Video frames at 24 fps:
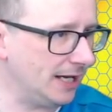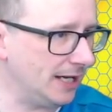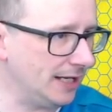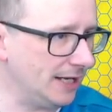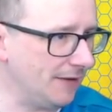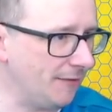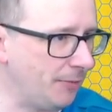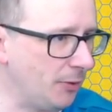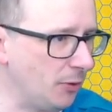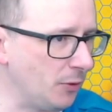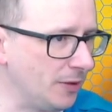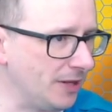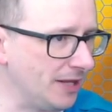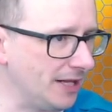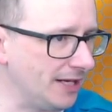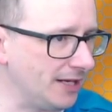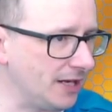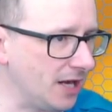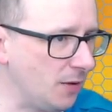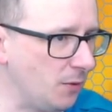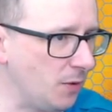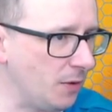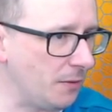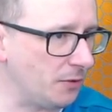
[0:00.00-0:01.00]
Liverpool with a
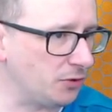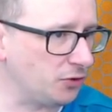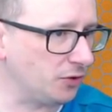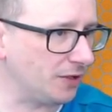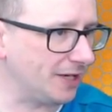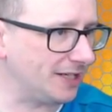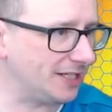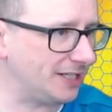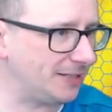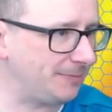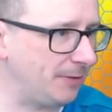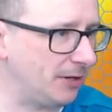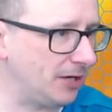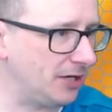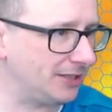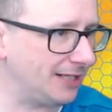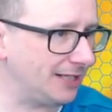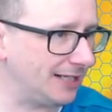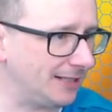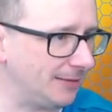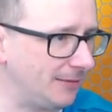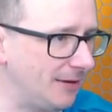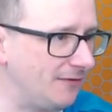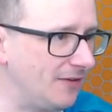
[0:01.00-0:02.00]
1-1 draw against Spurs
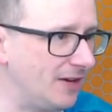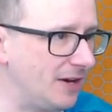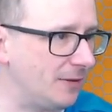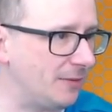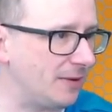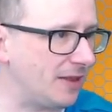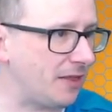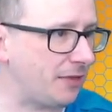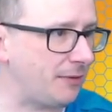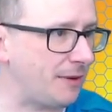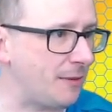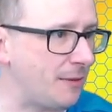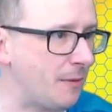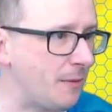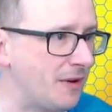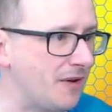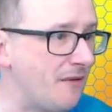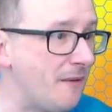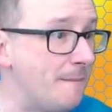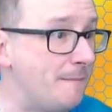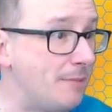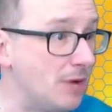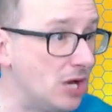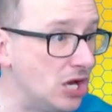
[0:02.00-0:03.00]
last round. Villa with a 3-1 win
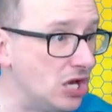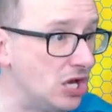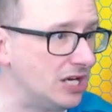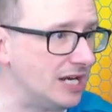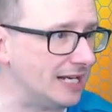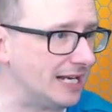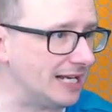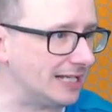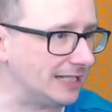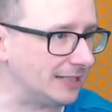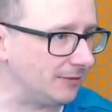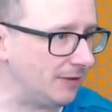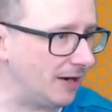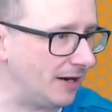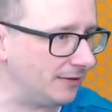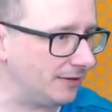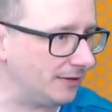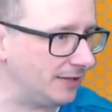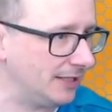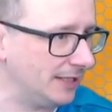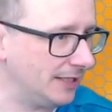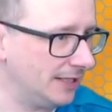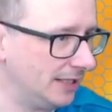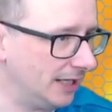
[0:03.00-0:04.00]
over Burnley last
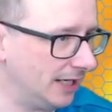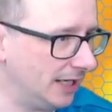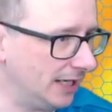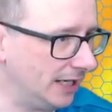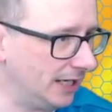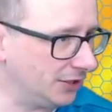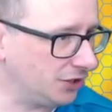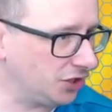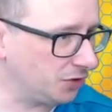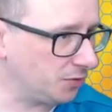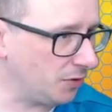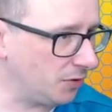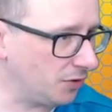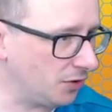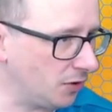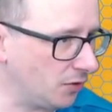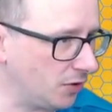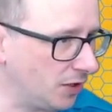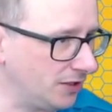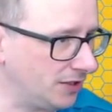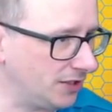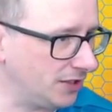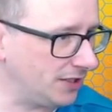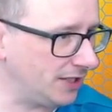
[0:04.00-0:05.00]
round. Just 1 goal
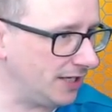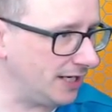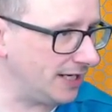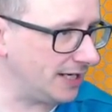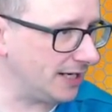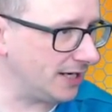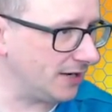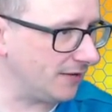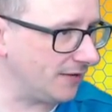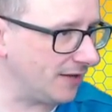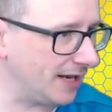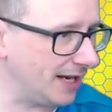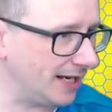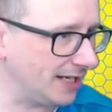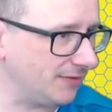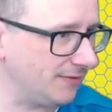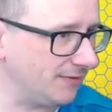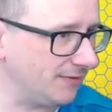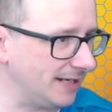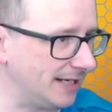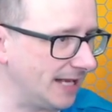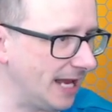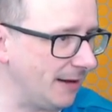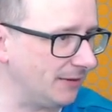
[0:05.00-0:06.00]
conceded over the last
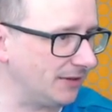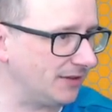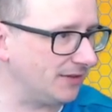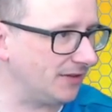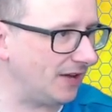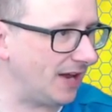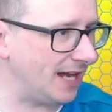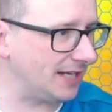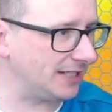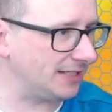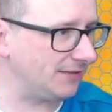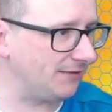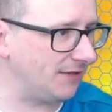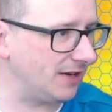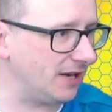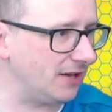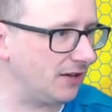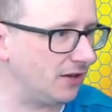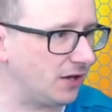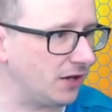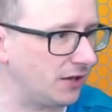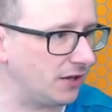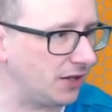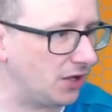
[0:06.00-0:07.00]
games for Aston Villa.
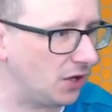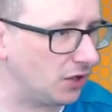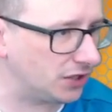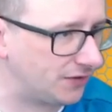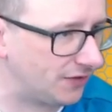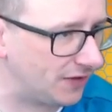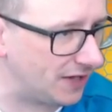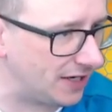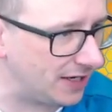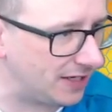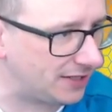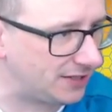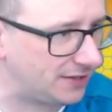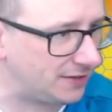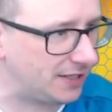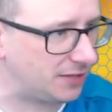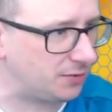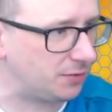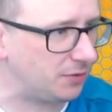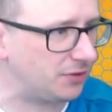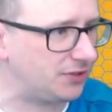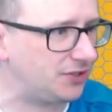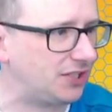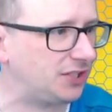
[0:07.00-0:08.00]
Look at the odds for this.
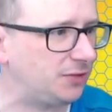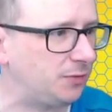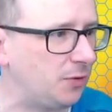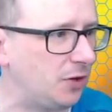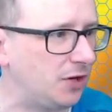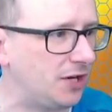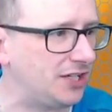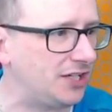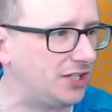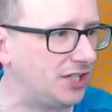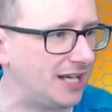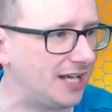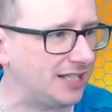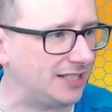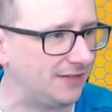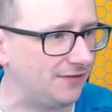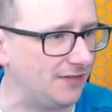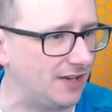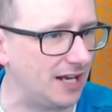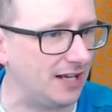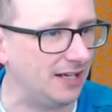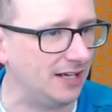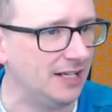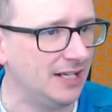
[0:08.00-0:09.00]
This one, 61 is your Aston
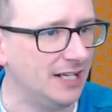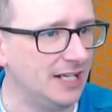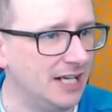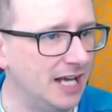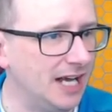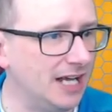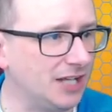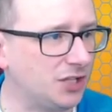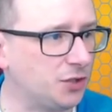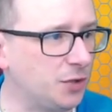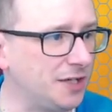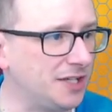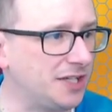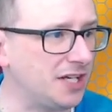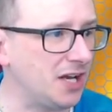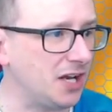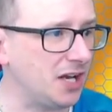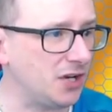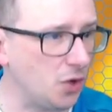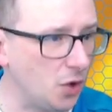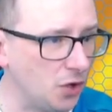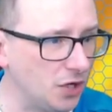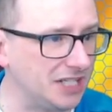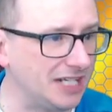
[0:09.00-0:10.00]
Villa,
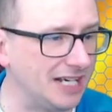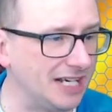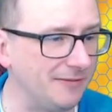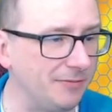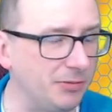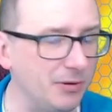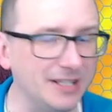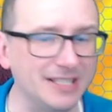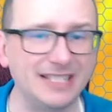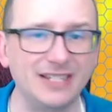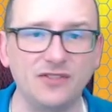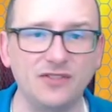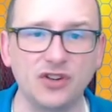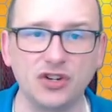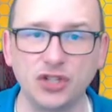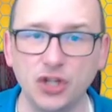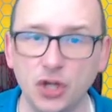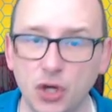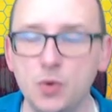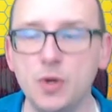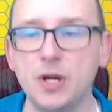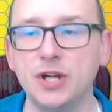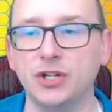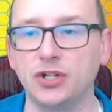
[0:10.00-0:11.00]
29 on is Liverpool, and
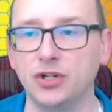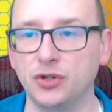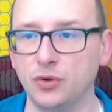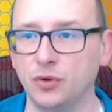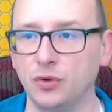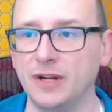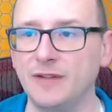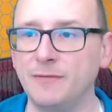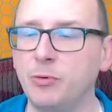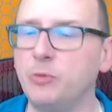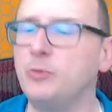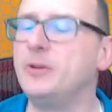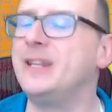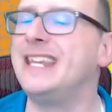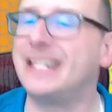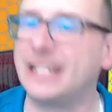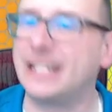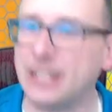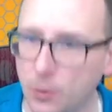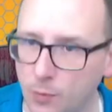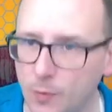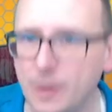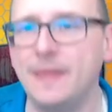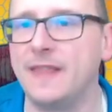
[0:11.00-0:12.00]
7-2 is your draw. Liverpool need
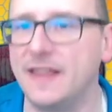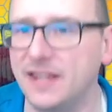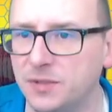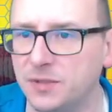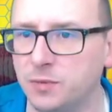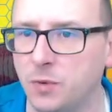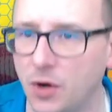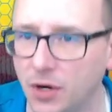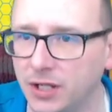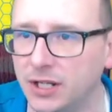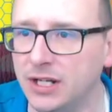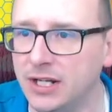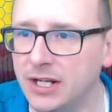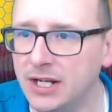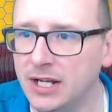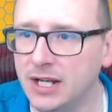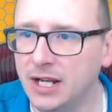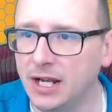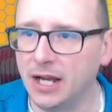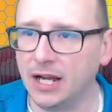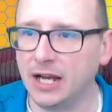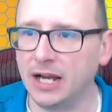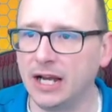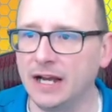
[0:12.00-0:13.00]
to win this one
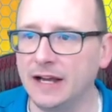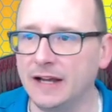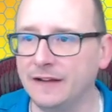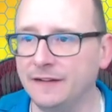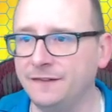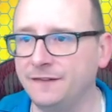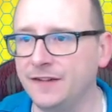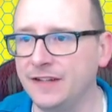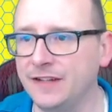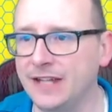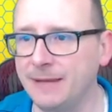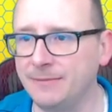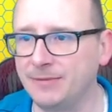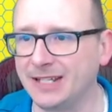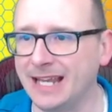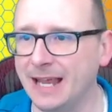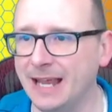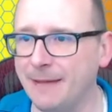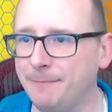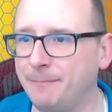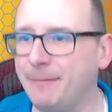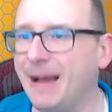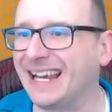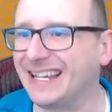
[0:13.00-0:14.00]
for them to
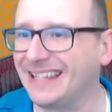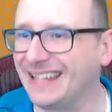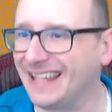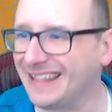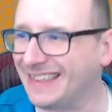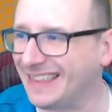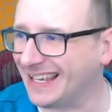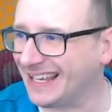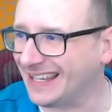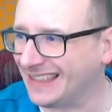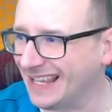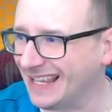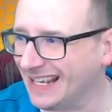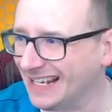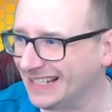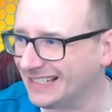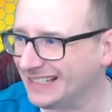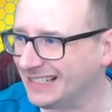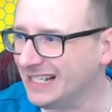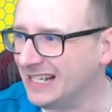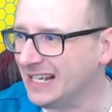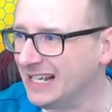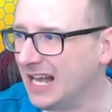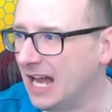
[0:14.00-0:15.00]
get back in the thick of
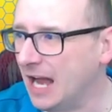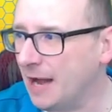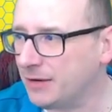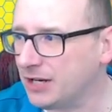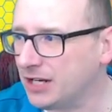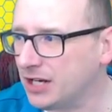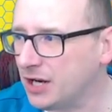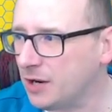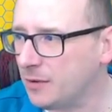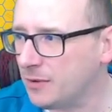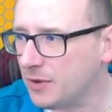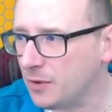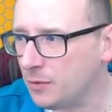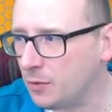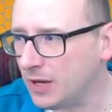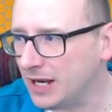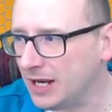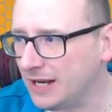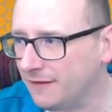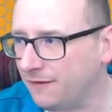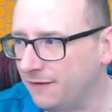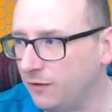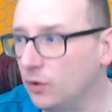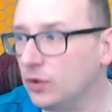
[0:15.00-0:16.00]
things. I'm going to go with a
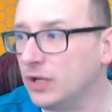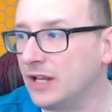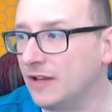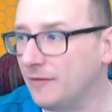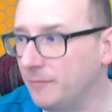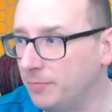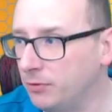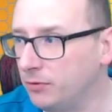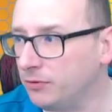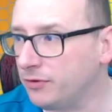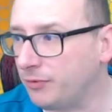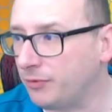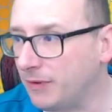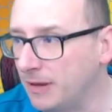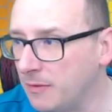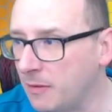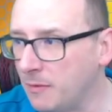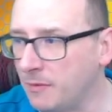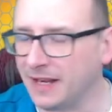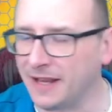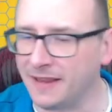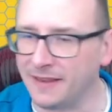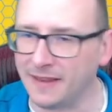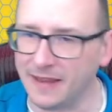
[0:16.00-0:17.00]
win for Liverpool,
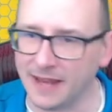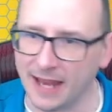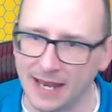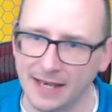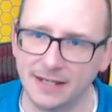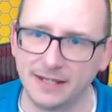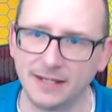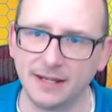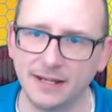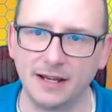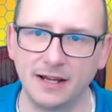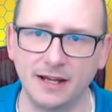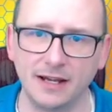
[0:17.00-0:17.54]
3-1 win in the end.